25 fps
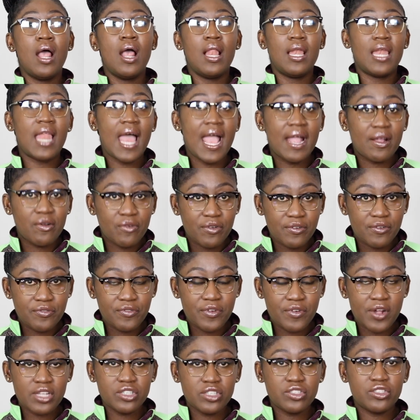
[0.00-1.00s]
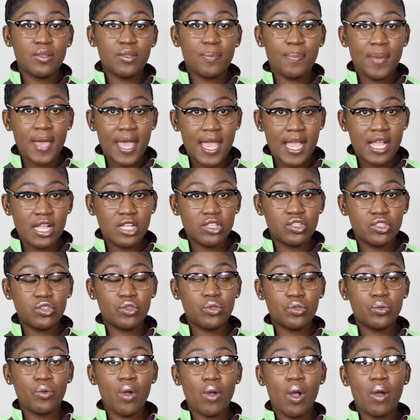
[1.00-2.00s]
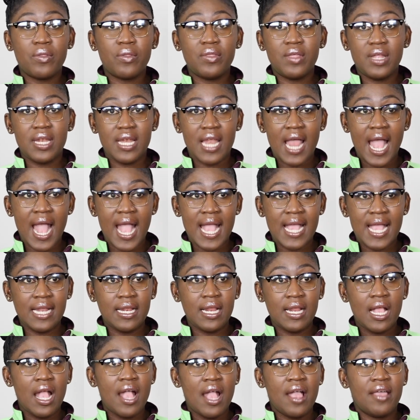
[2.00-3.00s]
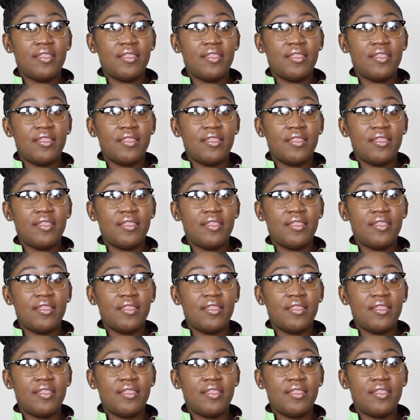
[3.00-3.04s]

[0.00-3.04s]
like refresh the page throughout the night,